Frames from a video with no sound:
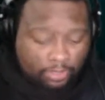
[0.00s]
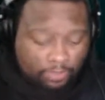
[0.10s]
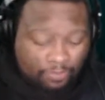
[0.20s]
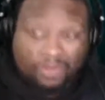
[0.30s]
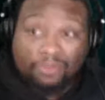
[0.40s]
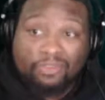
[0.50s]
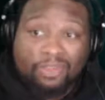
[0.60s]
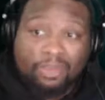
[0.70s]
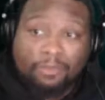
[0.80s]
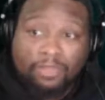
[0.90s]
we don't
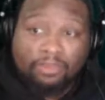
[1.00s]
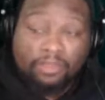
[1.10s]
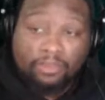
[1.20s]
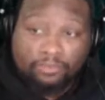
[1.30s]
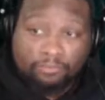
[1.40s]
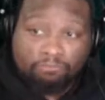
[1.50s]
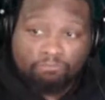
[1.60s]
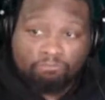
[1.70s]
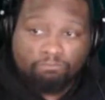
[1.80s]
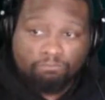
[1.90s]
talk about things
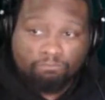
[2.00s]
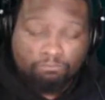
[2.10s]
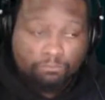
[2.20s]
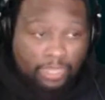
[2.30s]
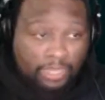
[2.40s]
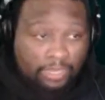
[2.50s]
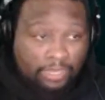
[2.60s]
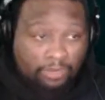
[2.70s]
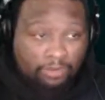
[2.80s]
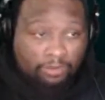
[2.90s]

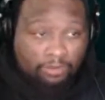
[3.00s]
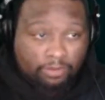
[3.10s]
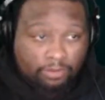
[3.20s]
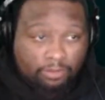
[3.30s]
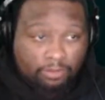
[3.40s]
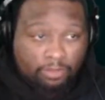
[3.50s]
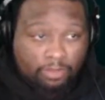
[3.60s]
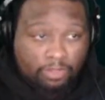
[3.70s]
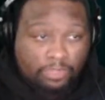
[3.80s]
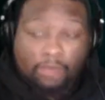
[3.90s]
and
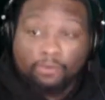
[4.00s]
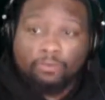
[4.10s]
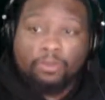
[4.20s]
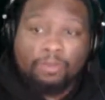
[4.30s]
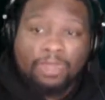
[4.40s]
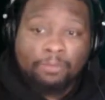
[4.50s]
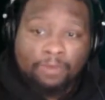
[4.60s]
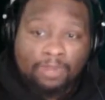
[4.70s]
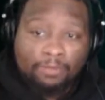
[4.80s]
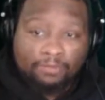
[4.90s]
that was one of my
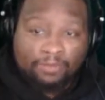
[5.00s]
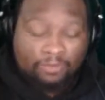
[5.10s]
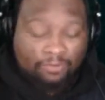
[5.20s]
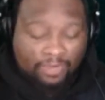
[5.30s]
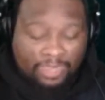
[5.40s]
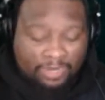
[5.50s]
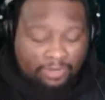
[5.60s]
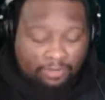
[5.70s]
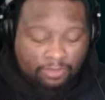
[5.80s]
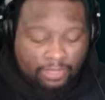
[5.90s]
problems. It just kind
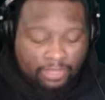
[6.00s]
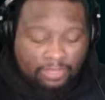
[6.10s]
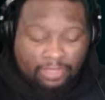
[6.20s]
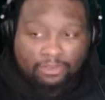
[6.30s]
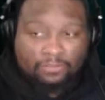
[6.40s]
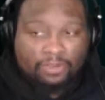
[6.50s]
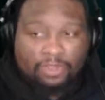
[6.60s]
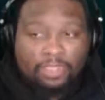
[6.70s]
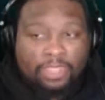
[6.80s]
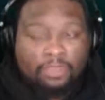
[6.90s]
of they just
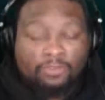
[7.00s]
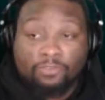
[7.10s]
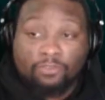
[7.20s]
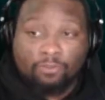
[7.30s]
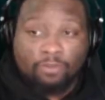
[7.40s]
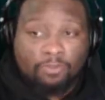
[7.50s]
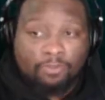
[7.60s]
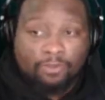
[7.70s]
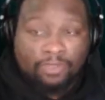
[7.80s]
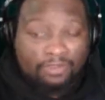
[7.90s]
thought, yeah, he's just a growing
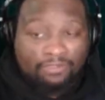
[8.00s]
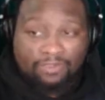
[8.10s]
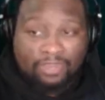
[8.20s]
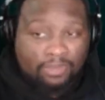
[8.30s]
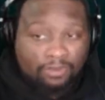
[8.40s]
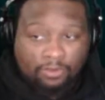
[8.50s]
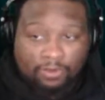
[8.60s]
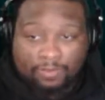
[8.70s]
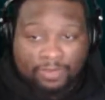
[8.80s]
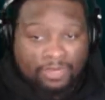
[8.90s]
boy, he's just eating, you know
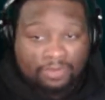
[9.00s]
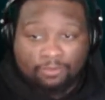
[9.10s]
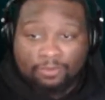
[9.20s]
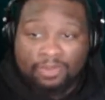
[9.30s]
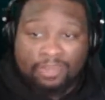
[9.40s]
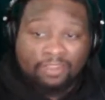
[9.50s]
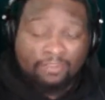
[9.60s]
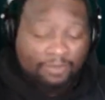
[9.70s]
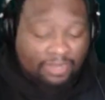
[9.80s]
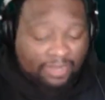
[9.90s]
what I mean? It is what it is.
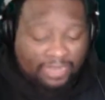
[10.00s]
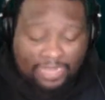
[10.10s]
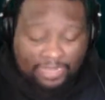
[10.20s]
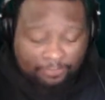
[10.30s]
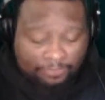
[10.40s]
But then I got,